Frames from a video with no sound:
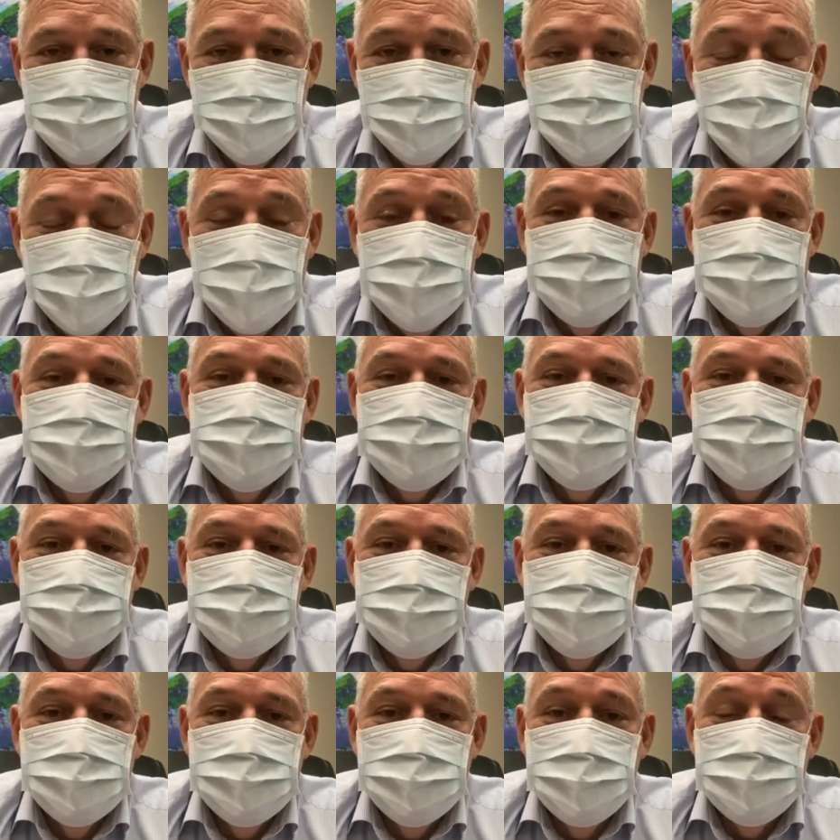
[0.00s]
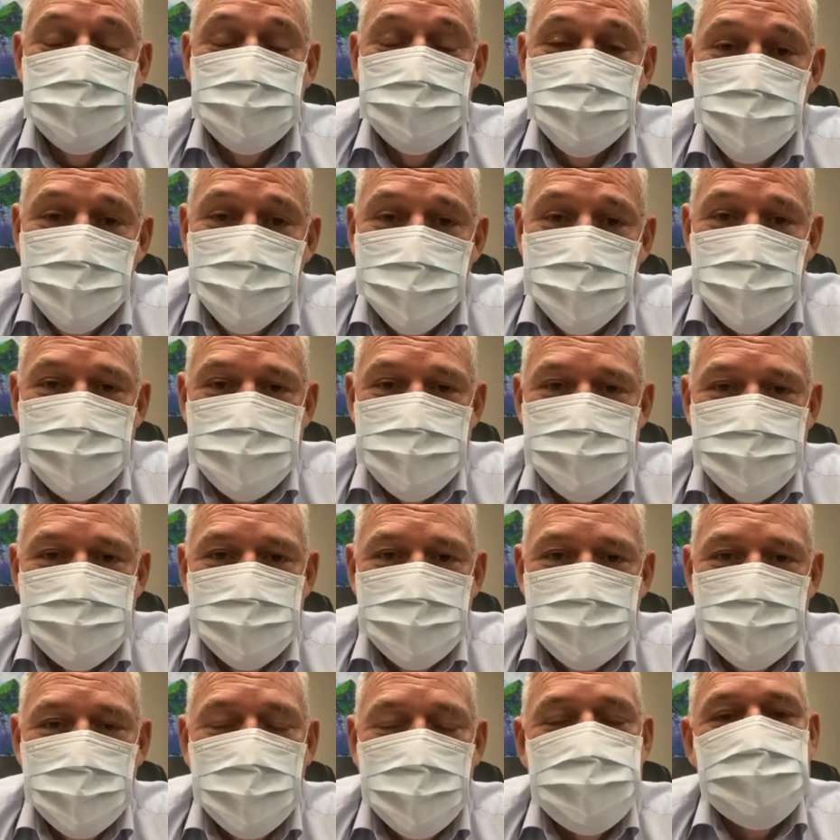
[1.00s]
But the truth is,
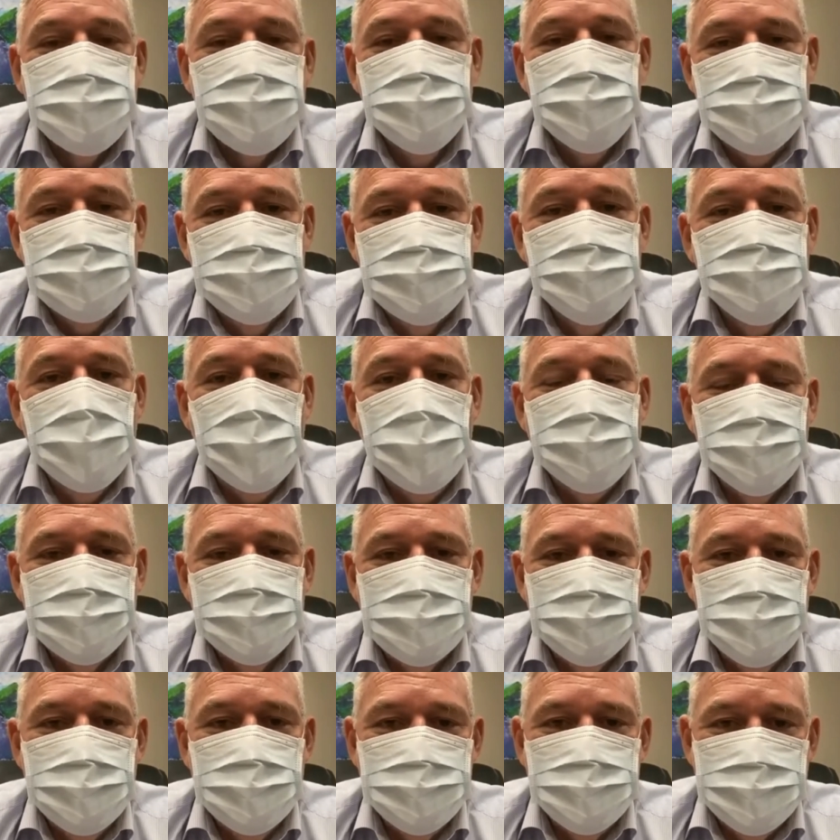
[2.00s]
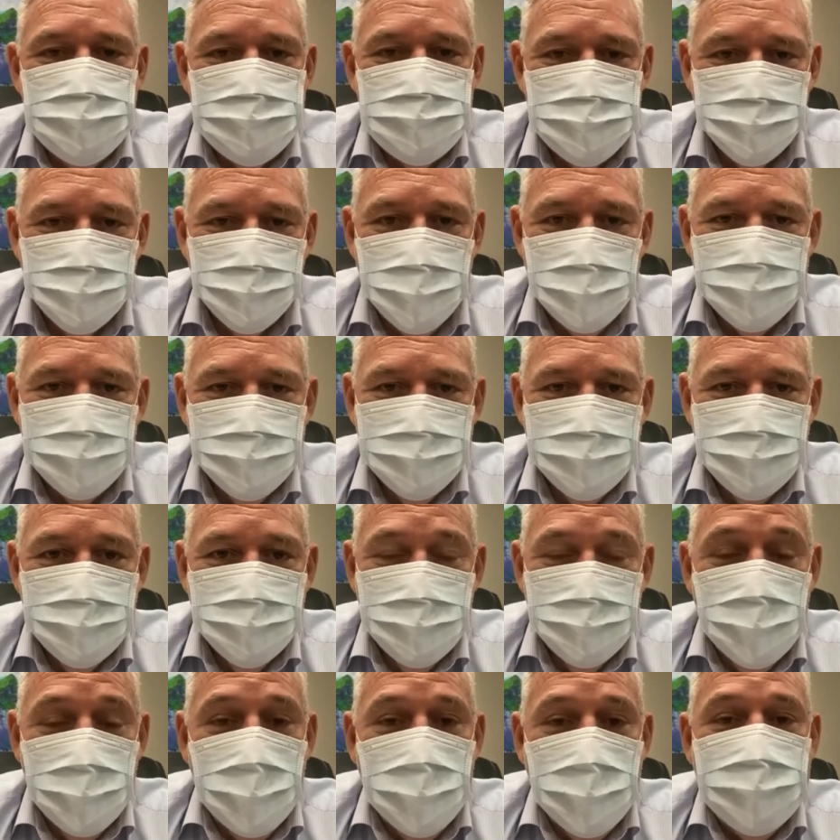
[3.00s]
is that we do have a community spread,
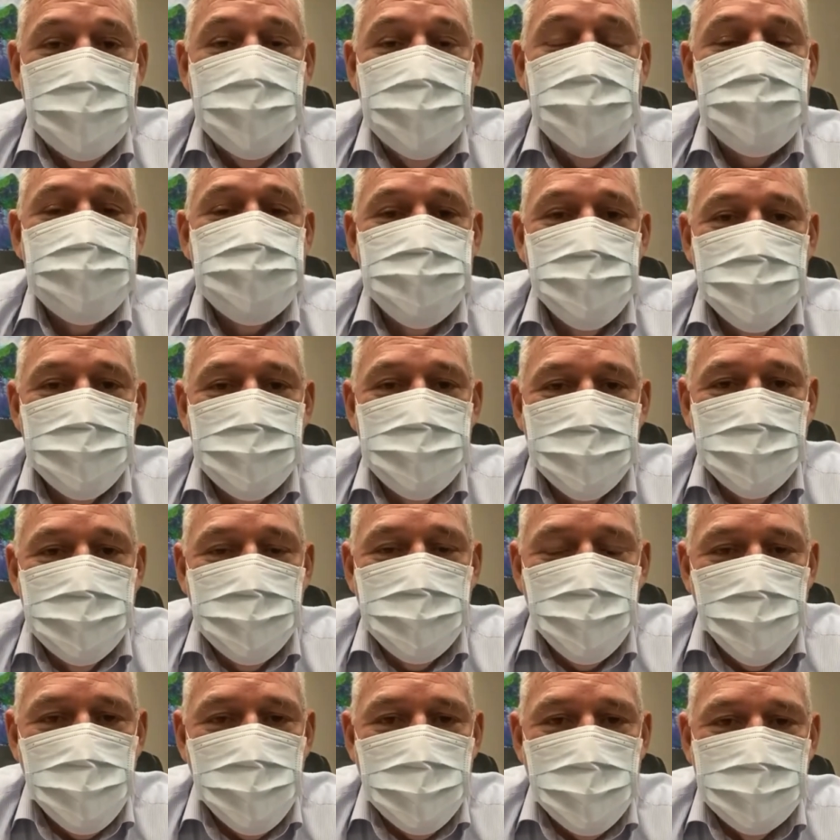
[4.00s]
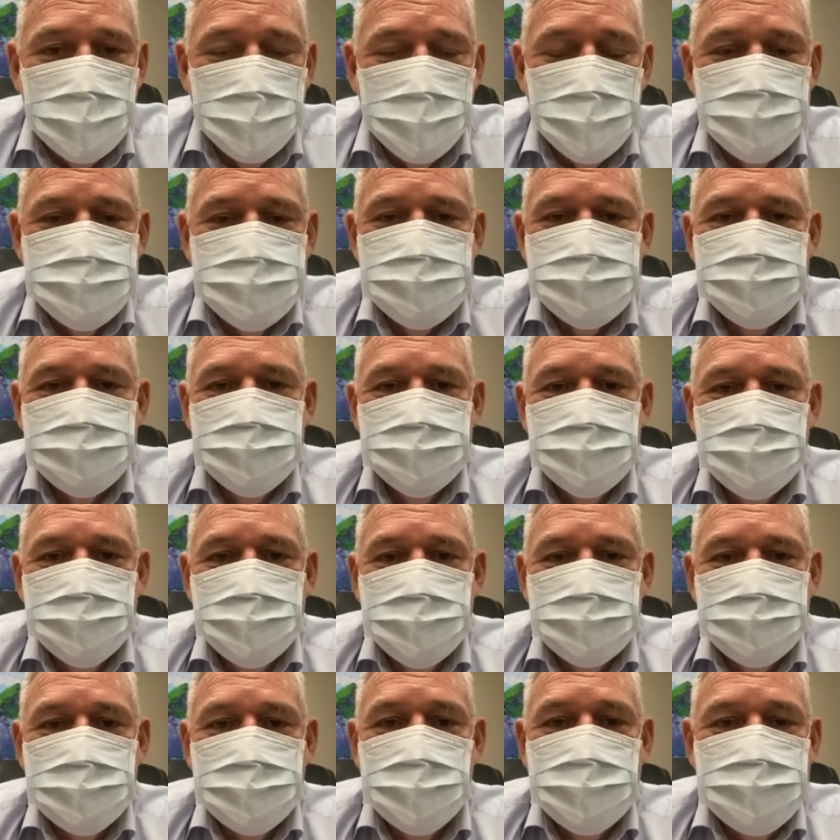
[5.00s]
and it is going to require us
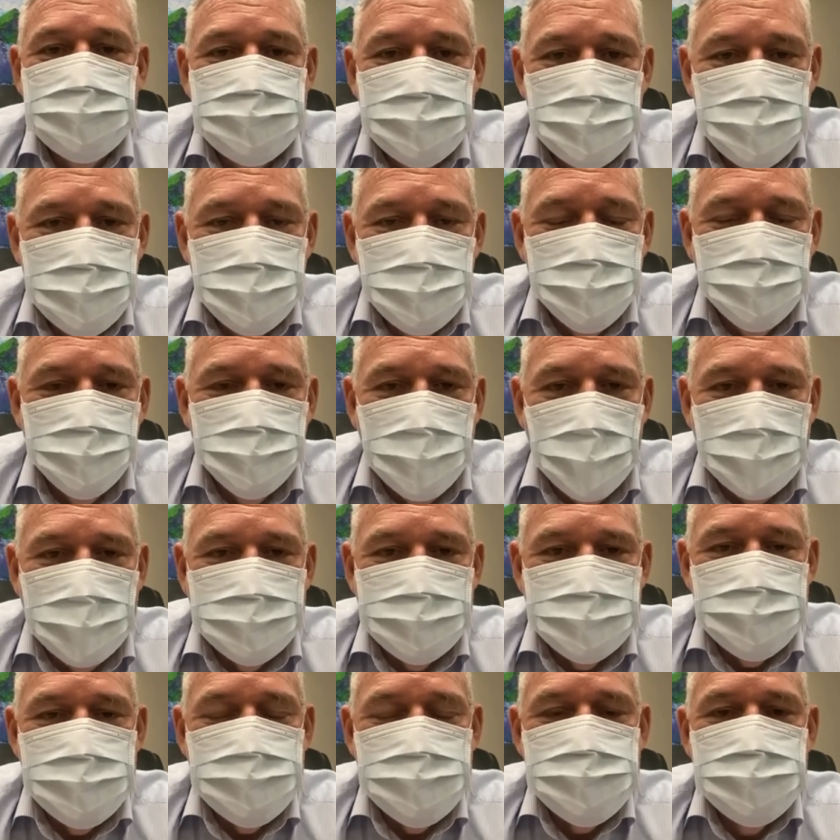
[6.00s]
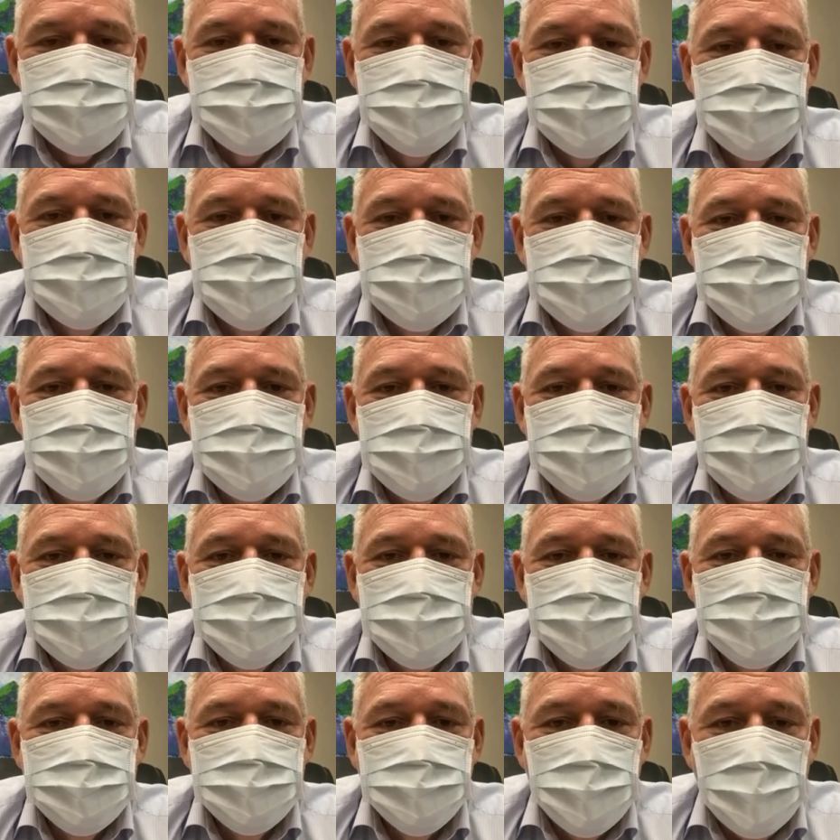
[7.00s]
to continue to practice
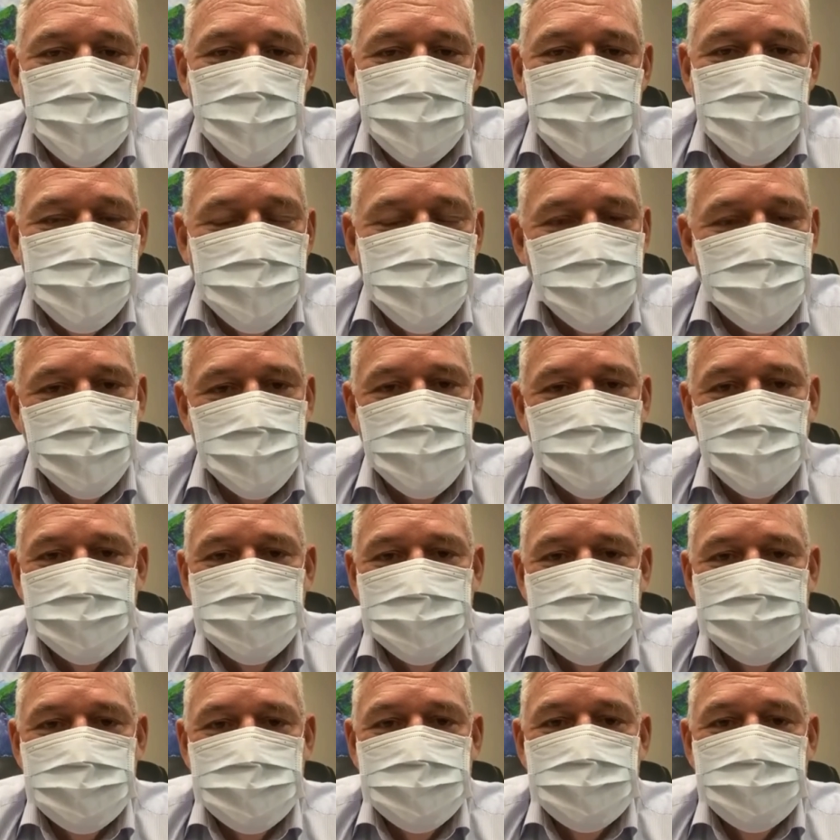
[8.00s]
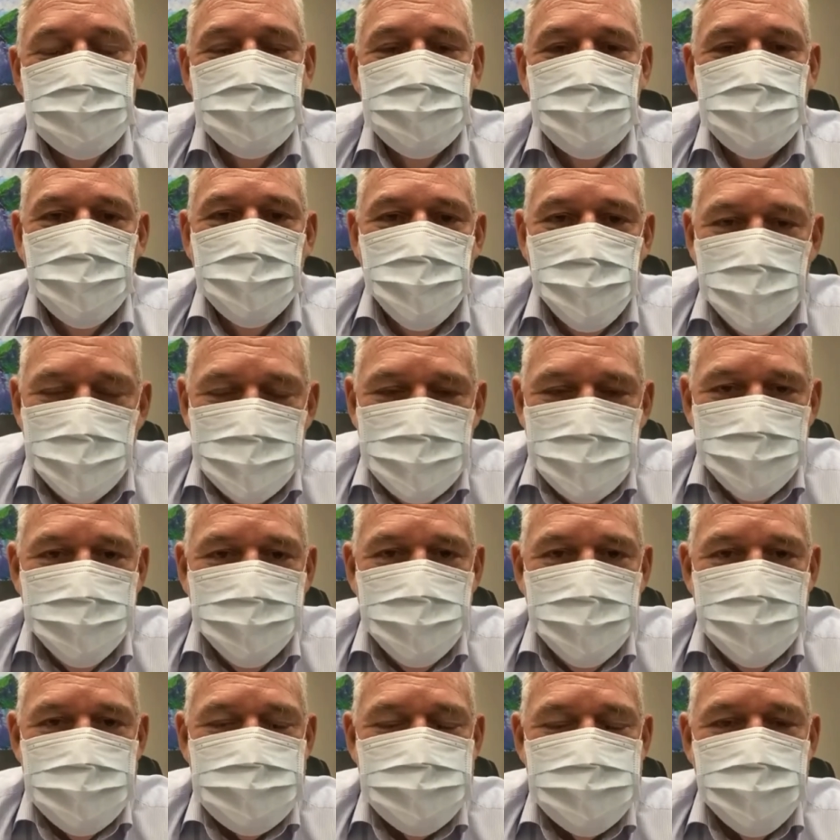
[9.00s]
proper protocols. Wear your
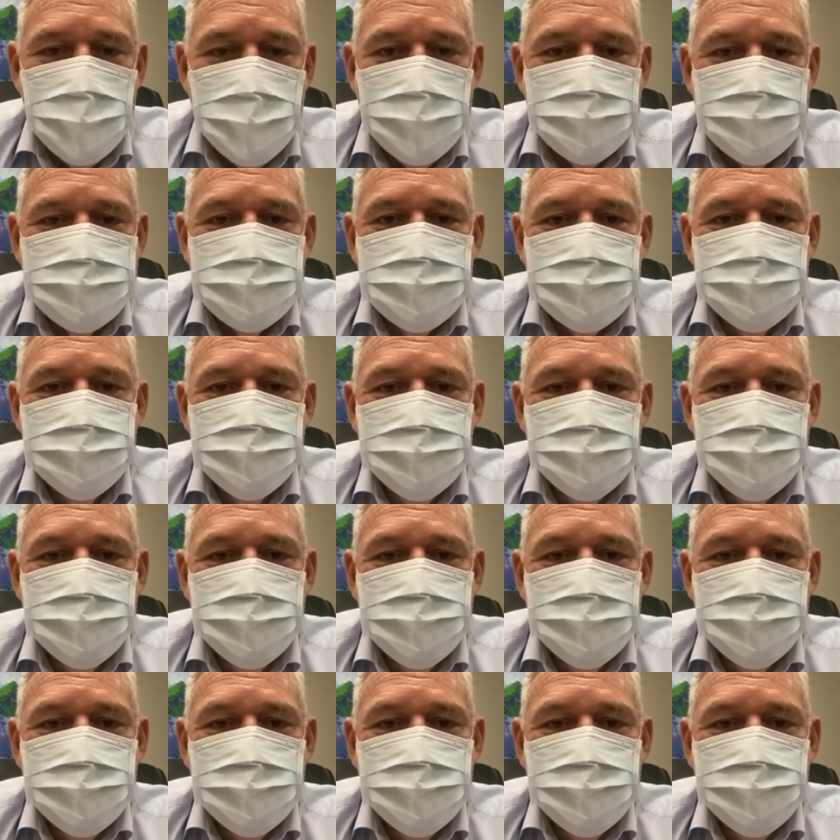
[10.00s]
face mask,